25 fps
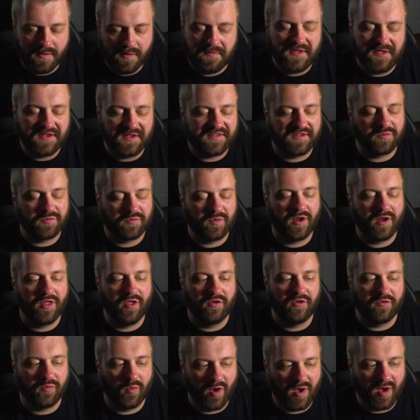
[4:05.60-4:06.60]
This is one of
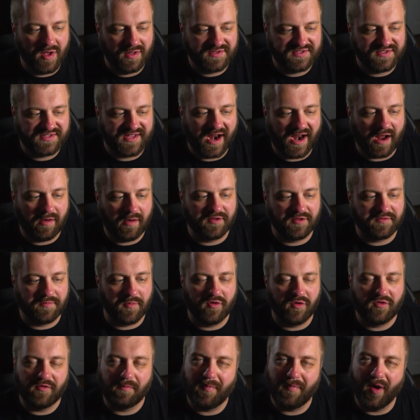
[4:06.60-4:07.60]
those ones that I was
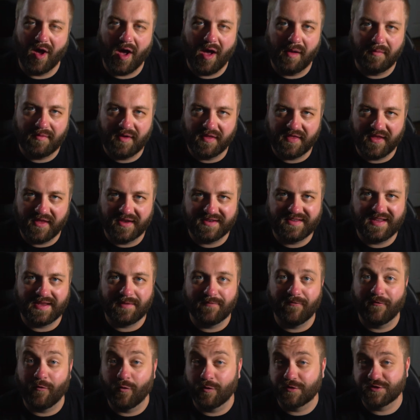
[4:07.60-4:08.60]
most bummed that
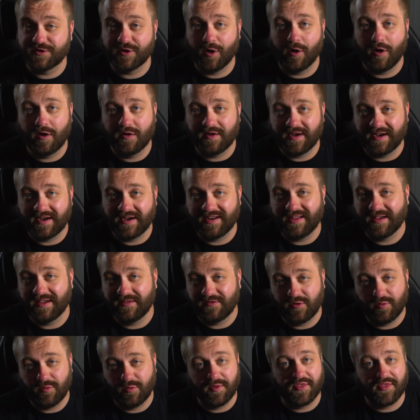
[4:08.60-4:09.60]
Team 4 Star didn't
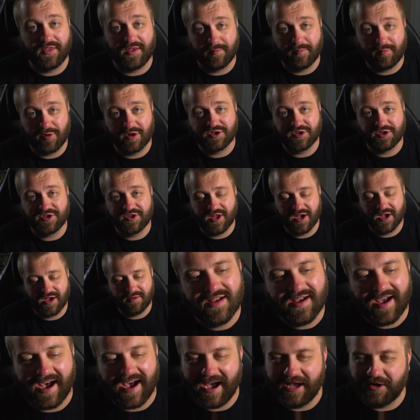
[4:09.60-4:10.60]
get to with the abridged
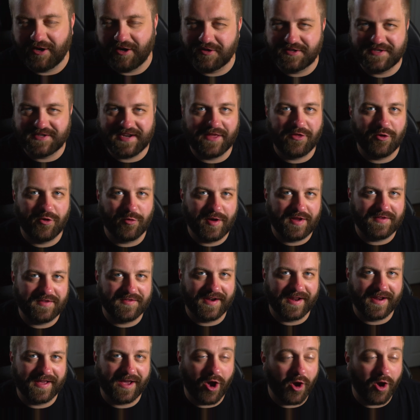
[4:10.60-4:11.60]
dub. I understand the
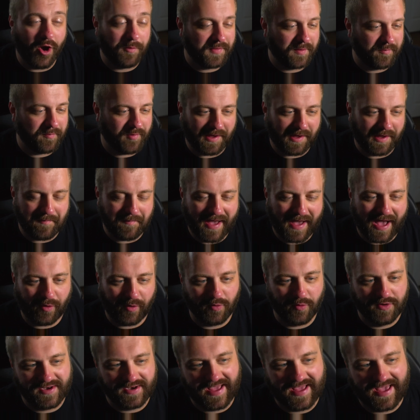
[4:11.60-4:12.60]
reasoning. I hope they bring it
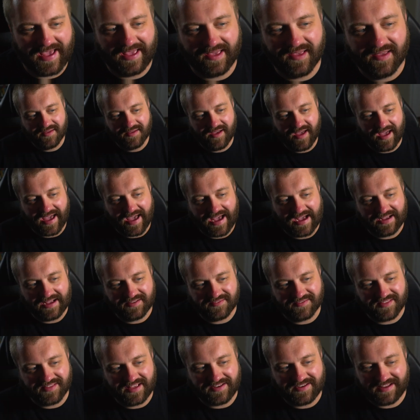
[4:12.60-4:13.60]
back one day,
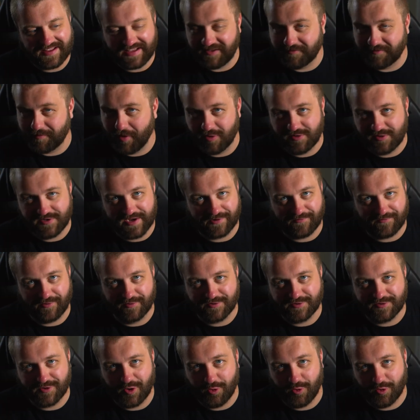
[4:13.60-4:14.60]
as they teased Bojack for
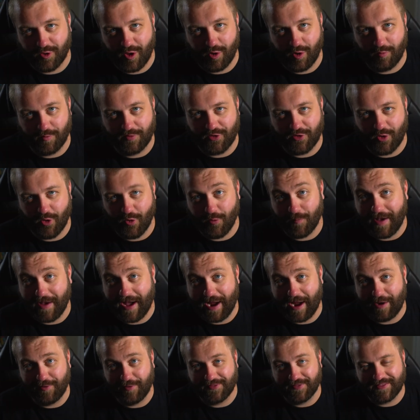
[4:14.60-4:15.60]
so long with the whole
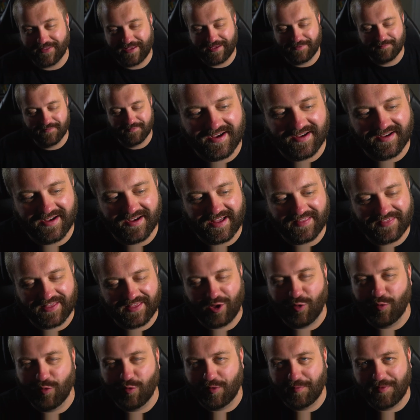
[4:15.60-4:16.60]
pirate theme. I
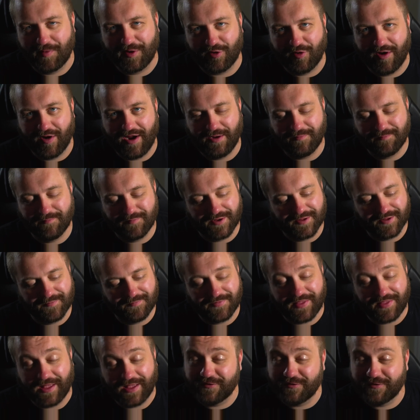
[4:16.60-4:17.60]
think it would have been great.
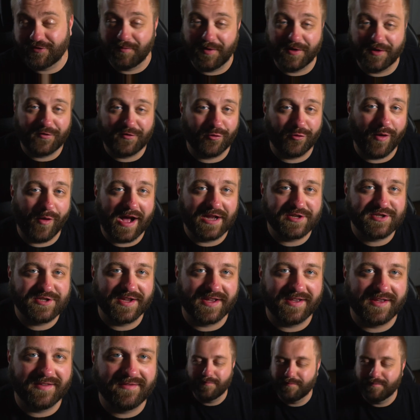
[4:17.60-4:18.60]
But thanks so much for
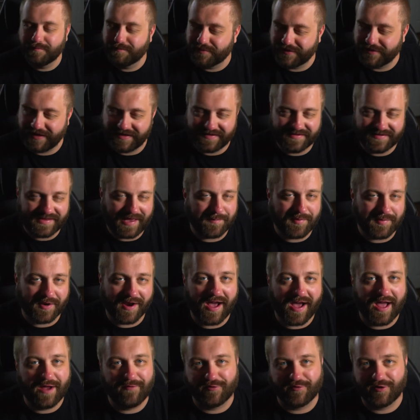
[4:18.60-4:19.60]
watching. Please keep an
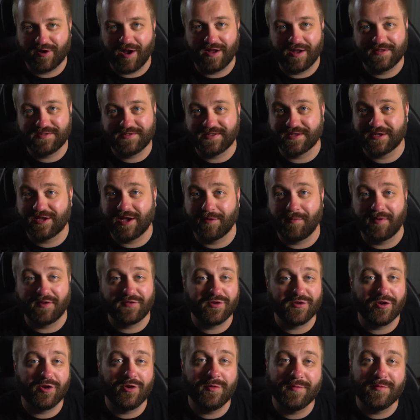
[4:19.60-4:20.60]
eye out for content coming
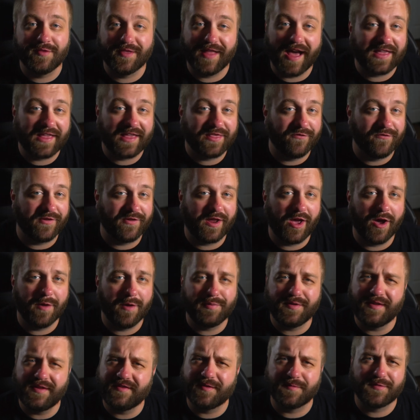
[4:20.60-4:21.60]
soon. Like the video.
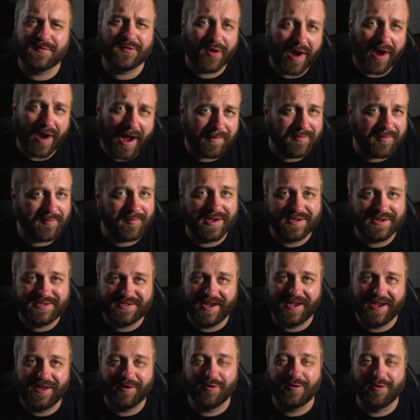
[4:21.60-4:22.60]
Please subscribe to my
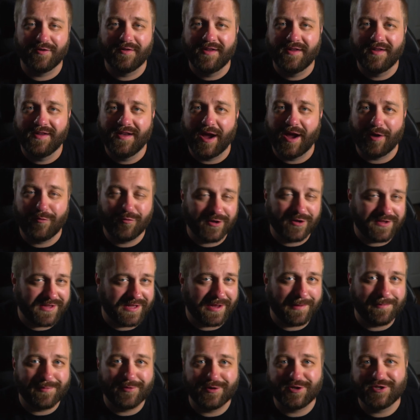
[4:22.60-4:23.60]
channel. I
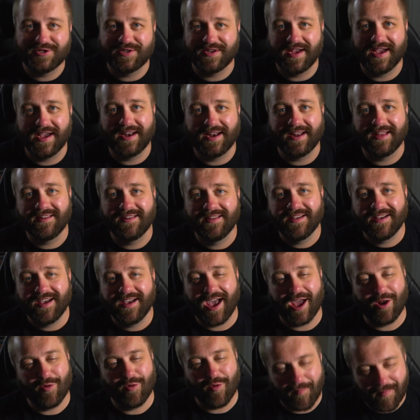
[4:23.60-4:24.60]
really appreciate it.
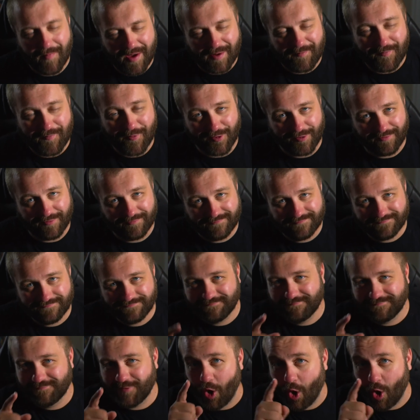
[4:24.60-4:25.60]
And remember,
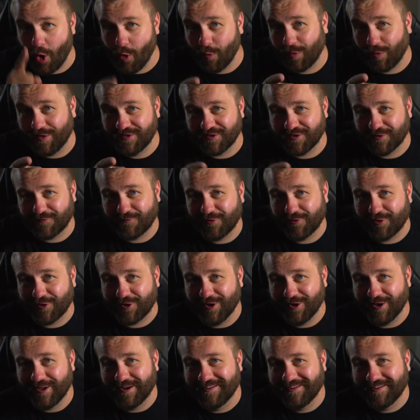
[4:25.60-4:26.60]
always look for the good.